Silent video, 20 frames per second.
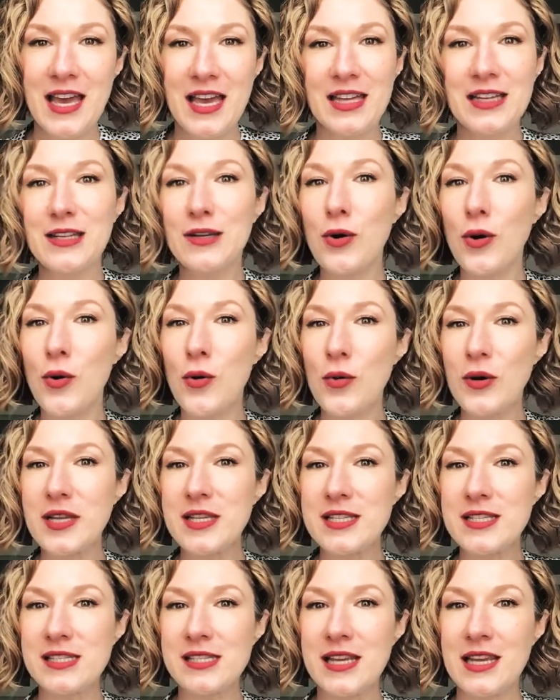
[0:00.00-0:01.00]
and it
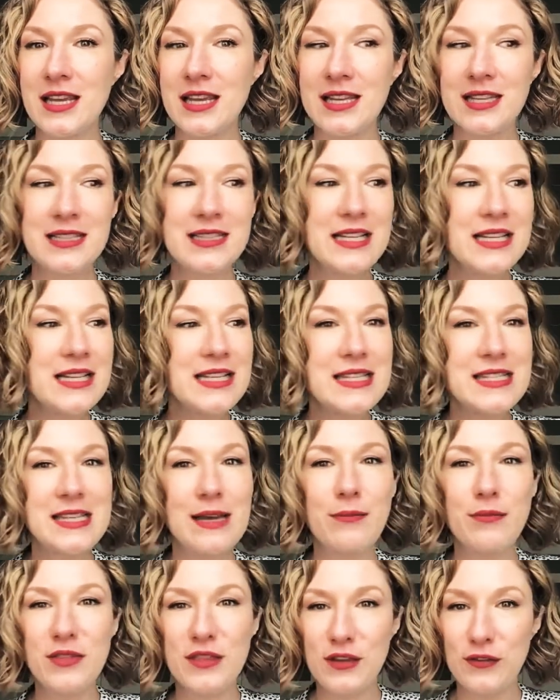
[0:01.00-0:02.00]
always did
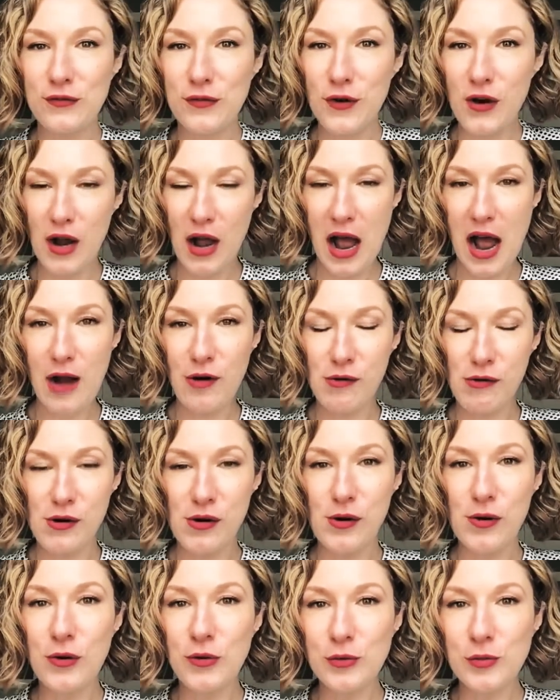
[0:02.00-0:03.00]
something for
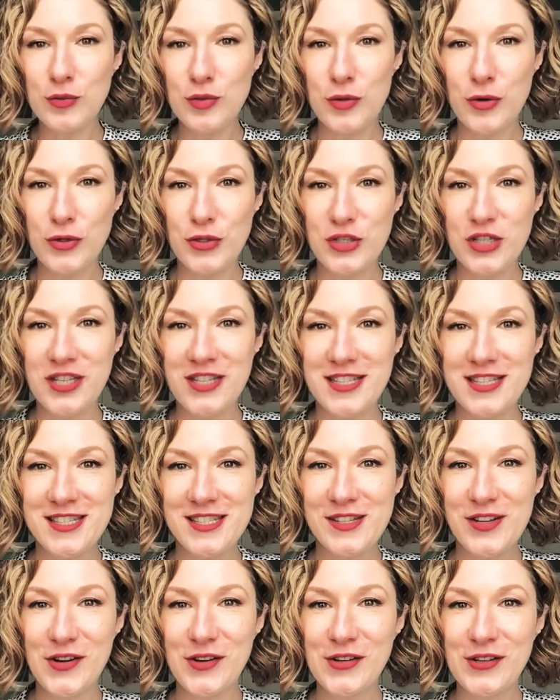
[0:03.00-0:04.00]
our own project.
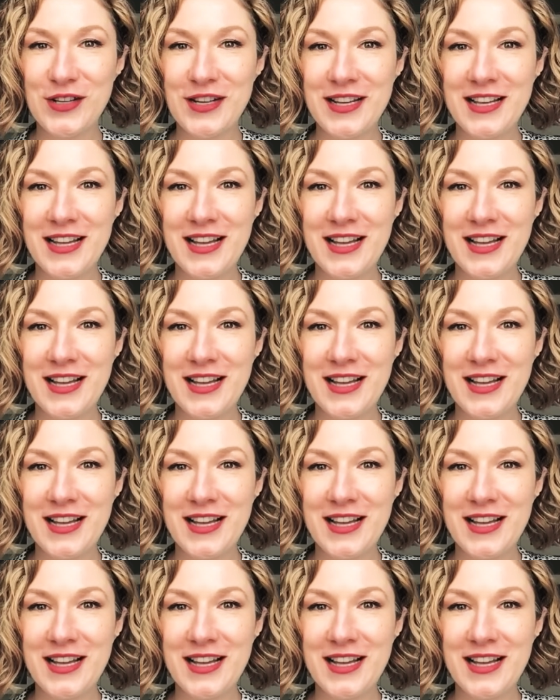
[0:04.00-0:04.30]
So